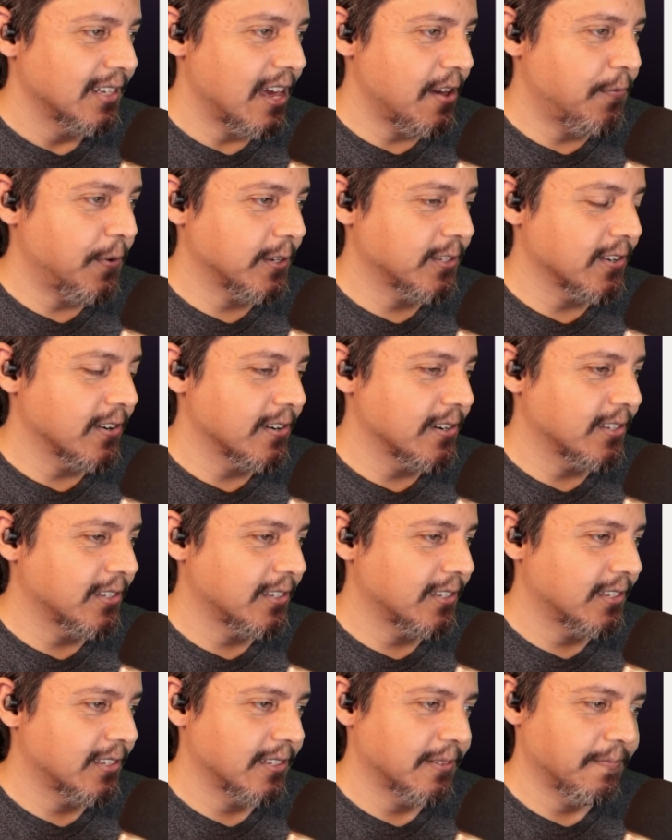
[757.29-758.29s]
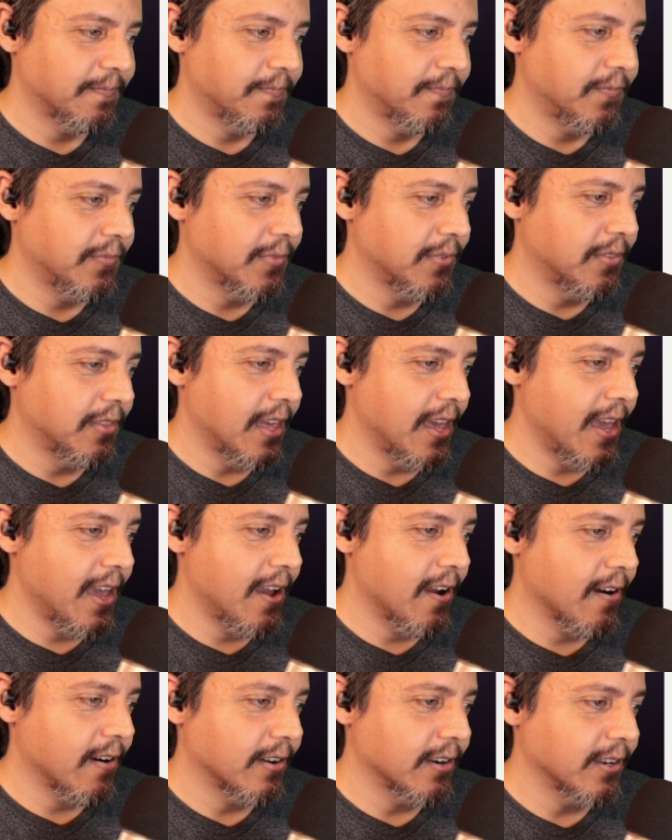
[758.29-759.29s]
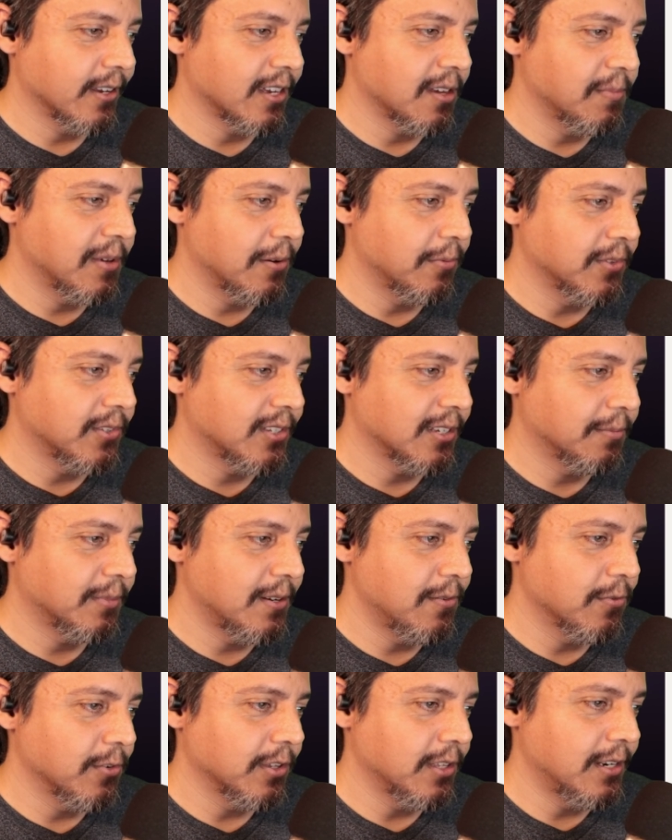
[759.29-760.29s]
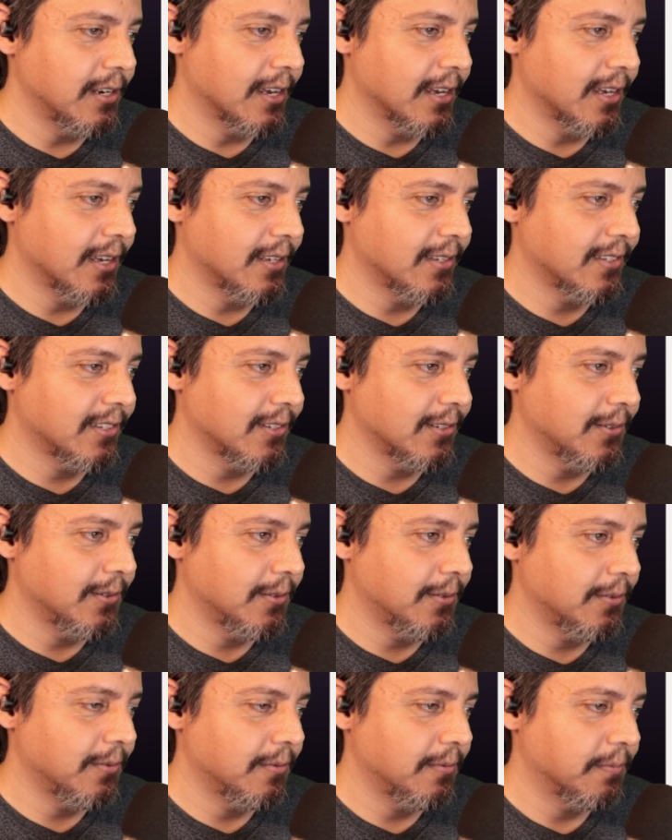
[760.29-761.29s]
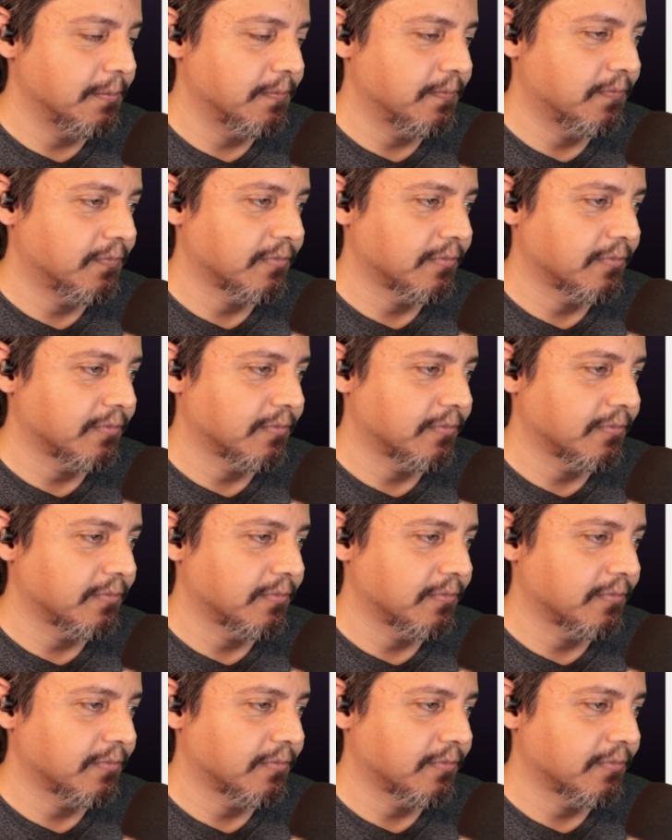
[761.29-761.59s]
FX artists, they are going to come out with something really nice soon.